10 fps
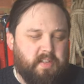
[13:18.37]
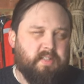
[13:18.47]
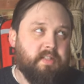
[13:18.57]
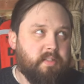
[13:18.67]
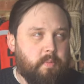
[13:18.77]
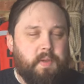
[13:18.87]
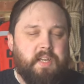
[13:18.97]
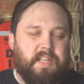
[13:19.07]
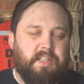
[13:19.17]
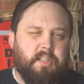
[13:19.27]
It's a
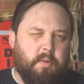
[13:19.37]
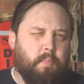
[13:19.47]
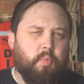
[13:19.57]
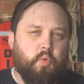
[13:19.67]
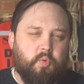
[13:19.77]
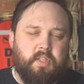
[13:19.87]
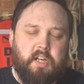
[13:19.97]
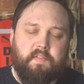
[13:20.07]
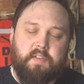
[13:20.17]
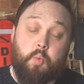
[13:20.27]
bit easier. More
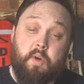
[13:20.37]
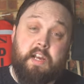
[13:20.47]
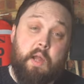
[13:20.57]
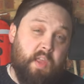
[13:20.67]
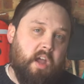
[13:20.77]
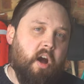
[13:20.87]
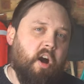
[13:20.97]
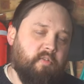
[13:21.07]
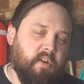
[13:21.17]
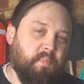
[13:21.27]
divers work out their
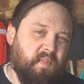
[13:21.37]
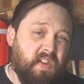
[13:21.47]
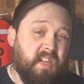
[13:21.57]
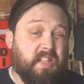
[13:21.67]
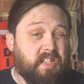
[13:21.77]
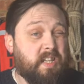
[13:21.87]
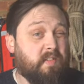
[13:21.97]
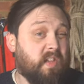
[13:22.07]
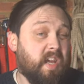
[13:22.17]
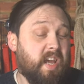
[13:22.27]
RMV instead
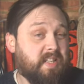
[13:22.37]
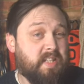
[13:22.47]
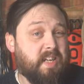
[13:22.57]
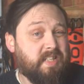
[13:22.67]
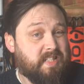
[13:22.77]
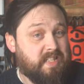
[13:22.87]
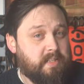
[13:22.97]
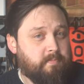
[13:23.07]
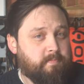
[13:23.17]
of their SAC.